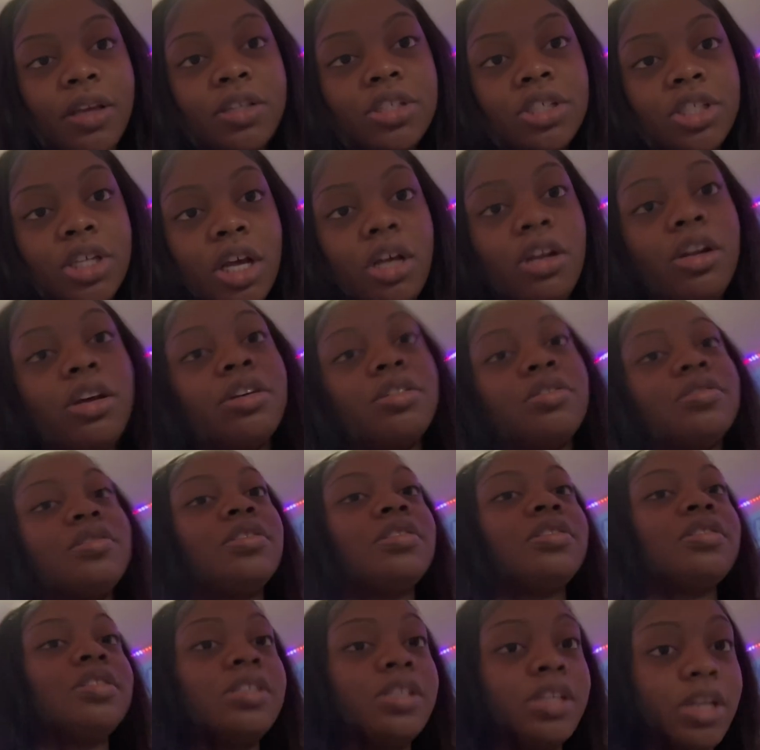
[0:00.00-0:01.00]
Shout outs
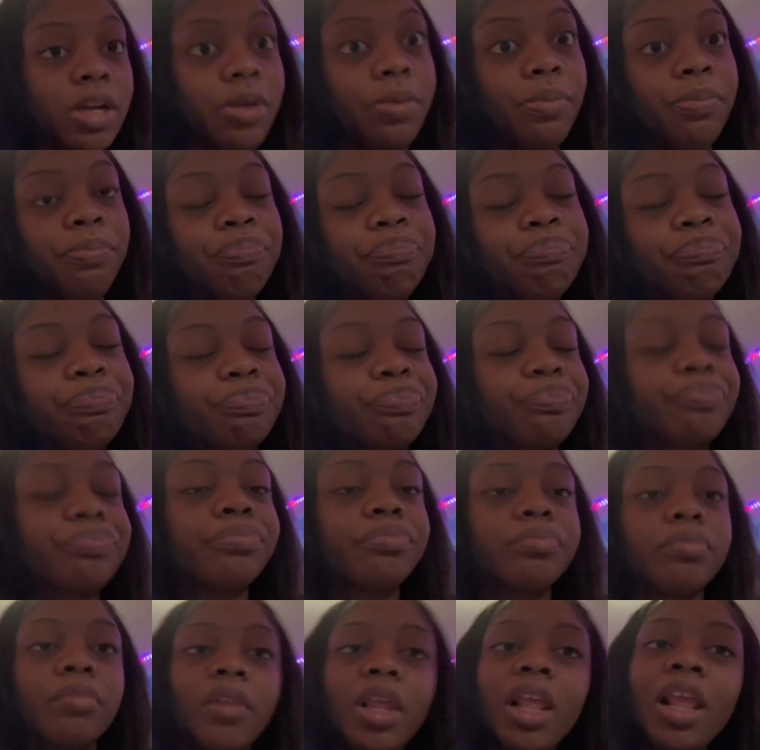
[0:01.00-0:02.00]
to them.
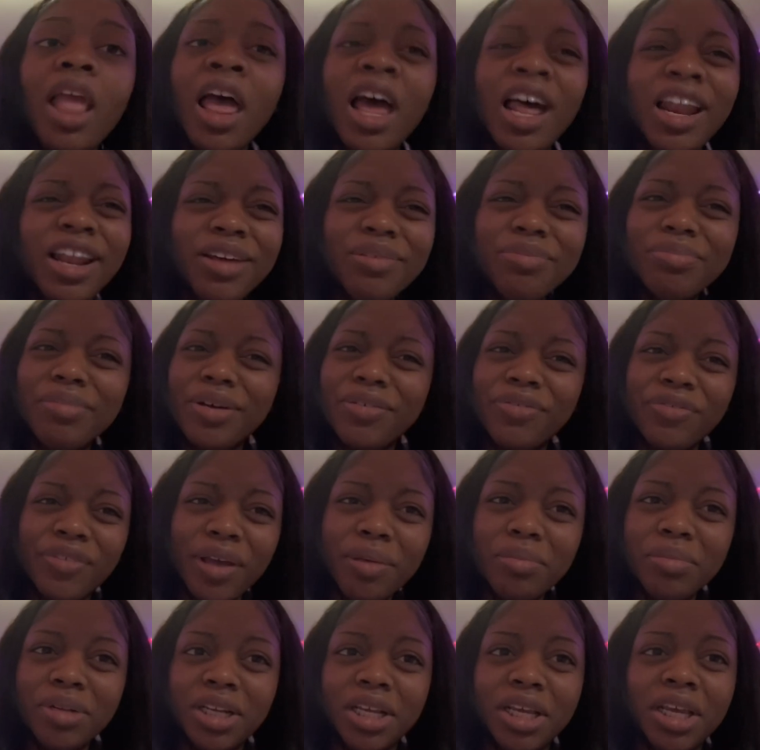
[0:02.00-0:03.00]
I love my
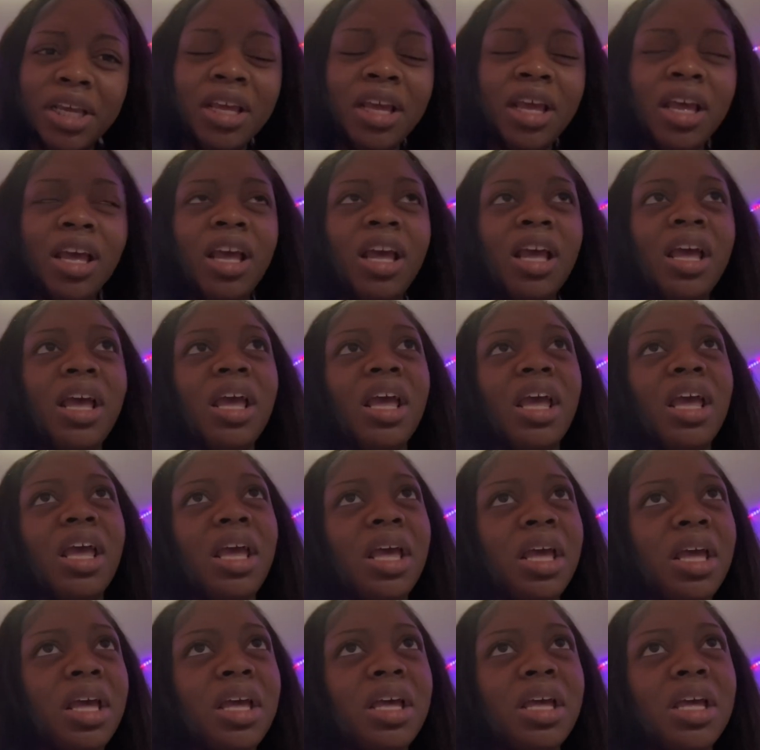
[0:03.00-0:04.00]
family,
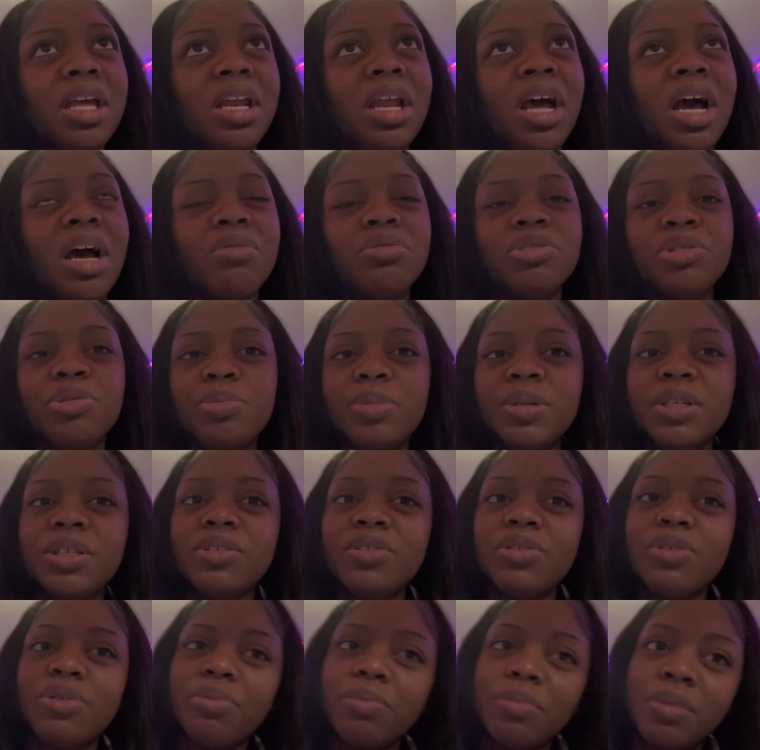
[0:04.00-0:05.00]
and I was being
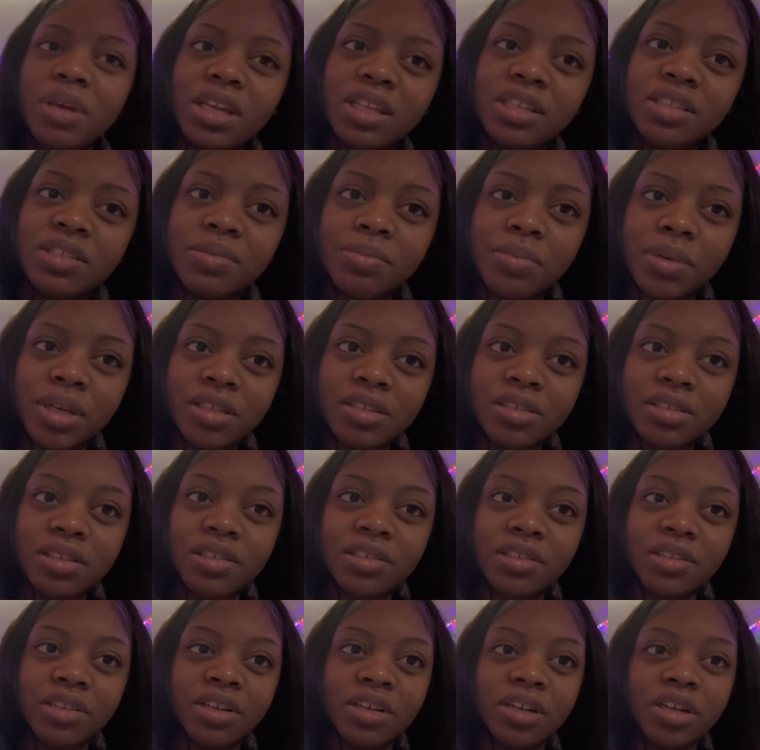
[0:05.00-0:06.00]
so mean to my
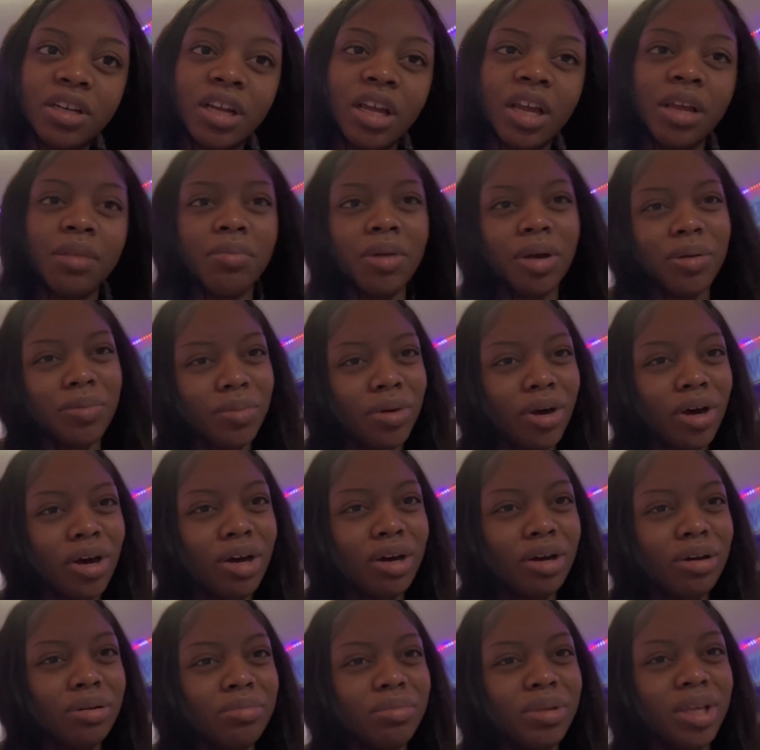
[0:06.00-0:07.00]
sister and my
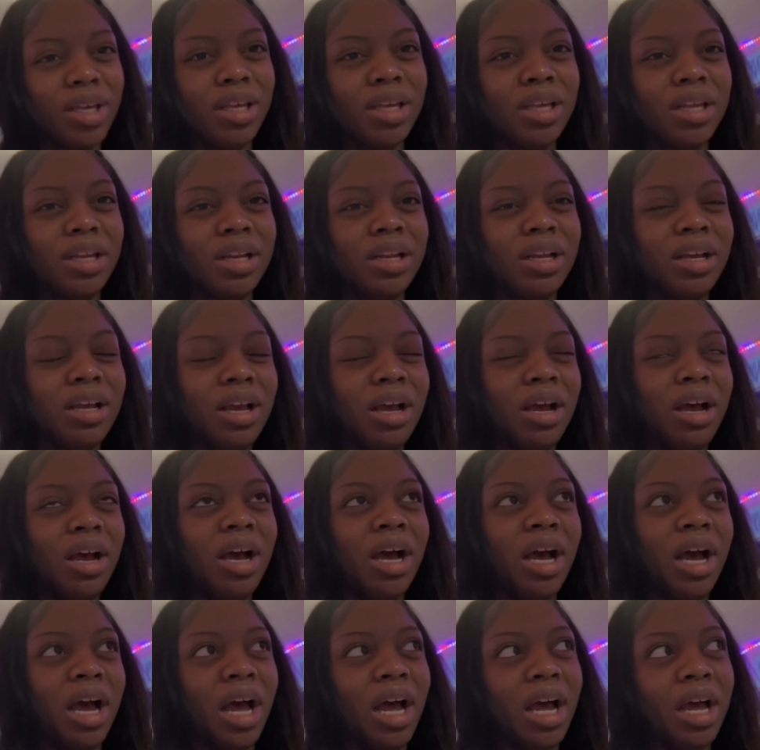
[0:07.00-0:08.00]
mom, and
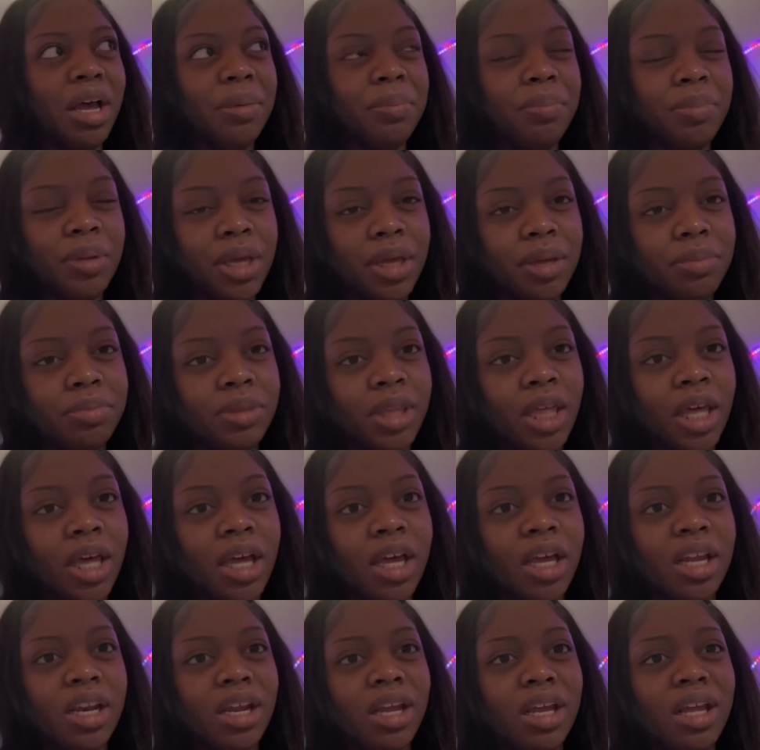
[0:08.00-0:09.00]
I picked
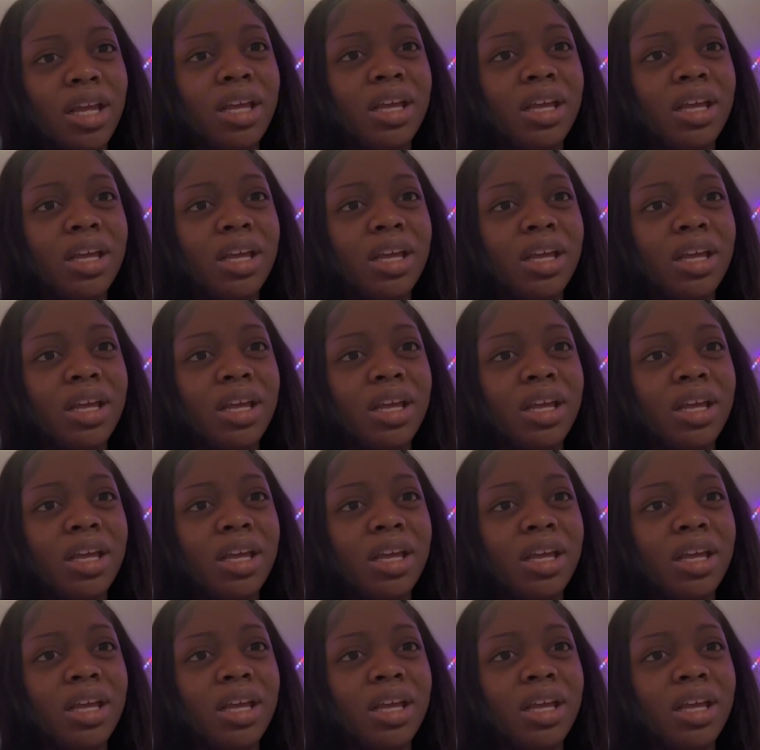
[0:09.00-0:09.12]
that.